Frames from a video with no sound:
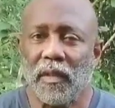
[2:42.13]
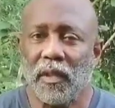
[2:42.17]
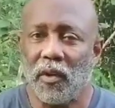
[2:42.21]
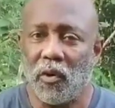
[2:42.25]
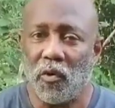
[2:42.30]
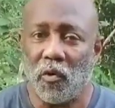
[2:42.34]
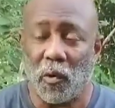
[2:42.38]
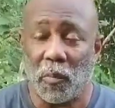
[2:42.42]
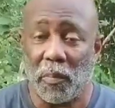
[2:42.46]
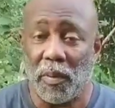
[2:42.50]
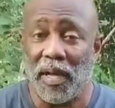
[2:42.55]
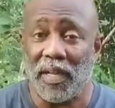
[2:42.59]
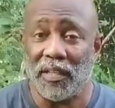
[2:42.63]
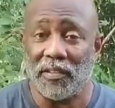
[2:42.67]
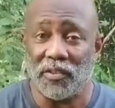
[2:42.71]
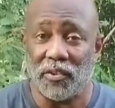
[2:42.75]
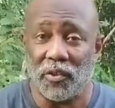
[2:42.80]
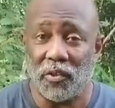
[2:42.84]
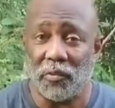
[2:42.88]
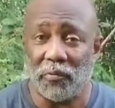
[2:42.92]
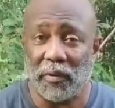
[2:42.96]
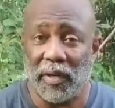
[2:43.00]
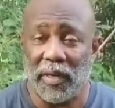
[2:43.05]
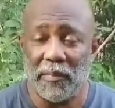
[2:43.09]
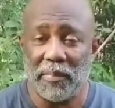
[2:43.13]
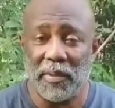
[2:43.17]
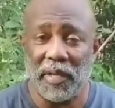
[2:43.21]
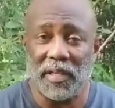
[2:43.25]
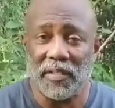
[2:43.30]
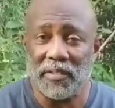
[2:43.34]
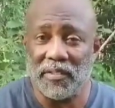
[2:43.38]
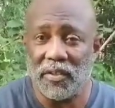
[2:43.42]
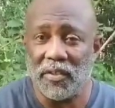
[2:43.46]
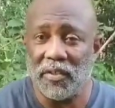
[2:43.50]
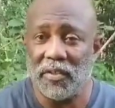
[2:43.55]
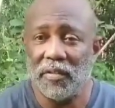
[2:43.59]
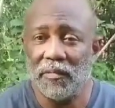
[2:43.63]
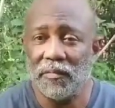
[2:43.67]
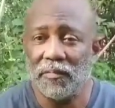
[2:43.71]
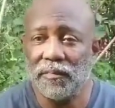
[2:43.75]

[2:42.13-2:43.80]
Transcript: or a rain poncho.